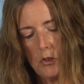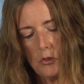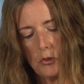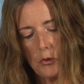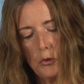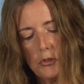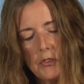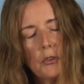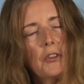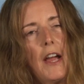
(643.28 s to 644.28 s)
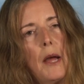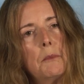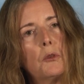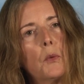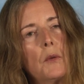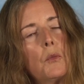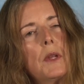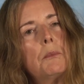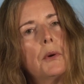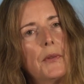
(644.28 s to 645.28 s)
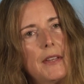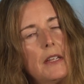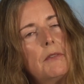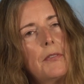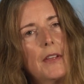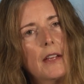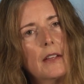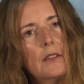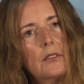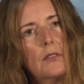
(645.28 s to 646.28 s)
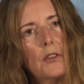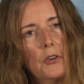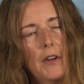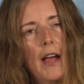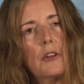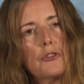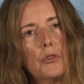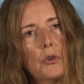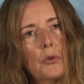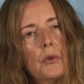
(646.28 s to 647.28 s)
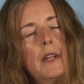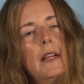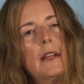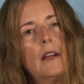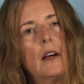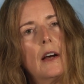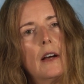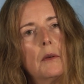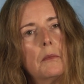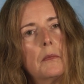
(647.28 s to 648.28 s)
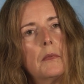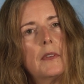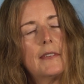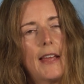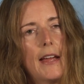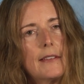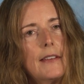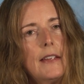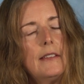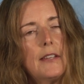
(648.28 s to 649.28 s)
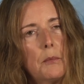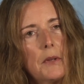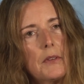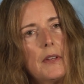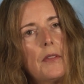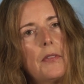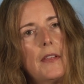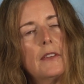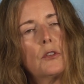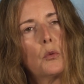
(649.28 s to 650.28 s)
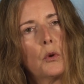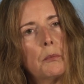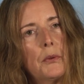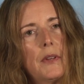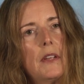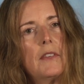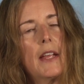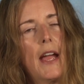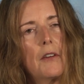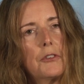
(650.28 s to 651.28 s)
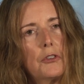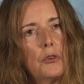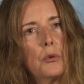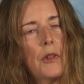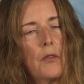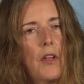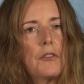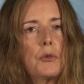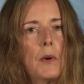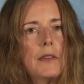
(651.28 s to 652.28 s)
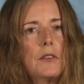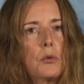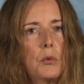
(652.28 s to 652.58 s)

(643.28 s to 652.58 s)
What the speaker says: Delusions are times when we believe things that are not true. Sadly, typically the things that we're believing have to do with our loved ones.